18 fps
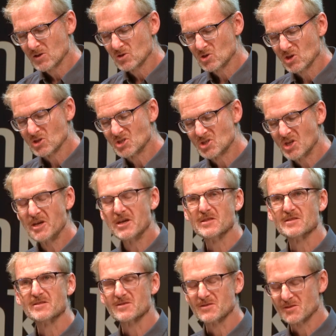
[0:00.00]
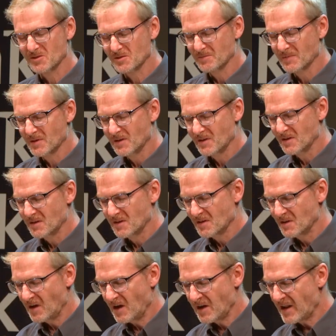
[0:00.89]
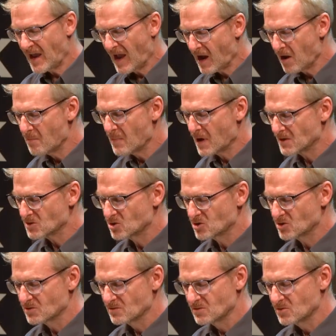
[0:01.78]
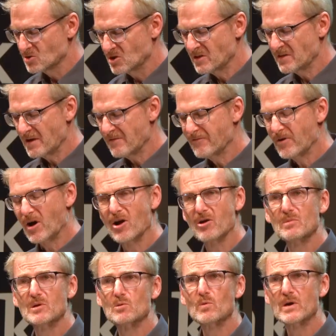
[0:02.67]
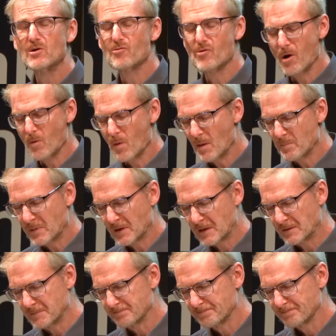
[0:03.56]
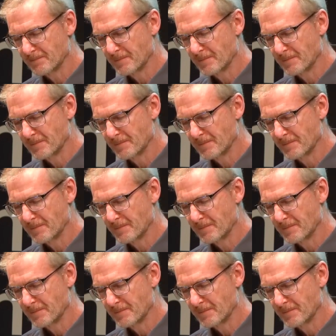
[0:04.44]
to genes, and how much to the environment we grow up in,